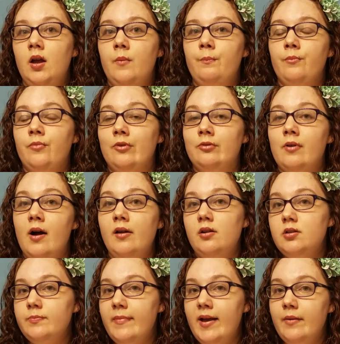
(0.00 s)

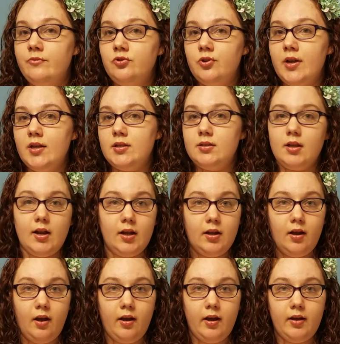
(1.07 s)
Marauder's Map dress that I
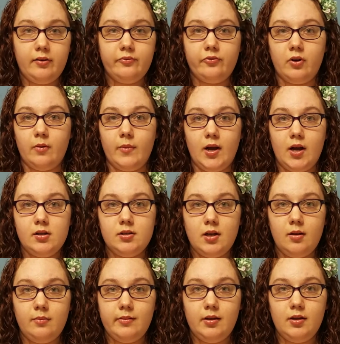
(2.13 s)
got from Hot
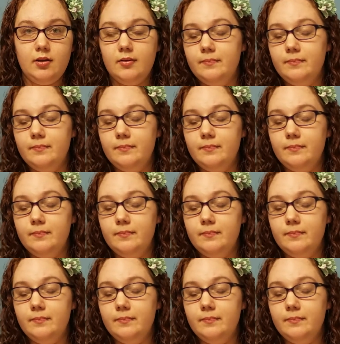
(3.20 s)
Topic,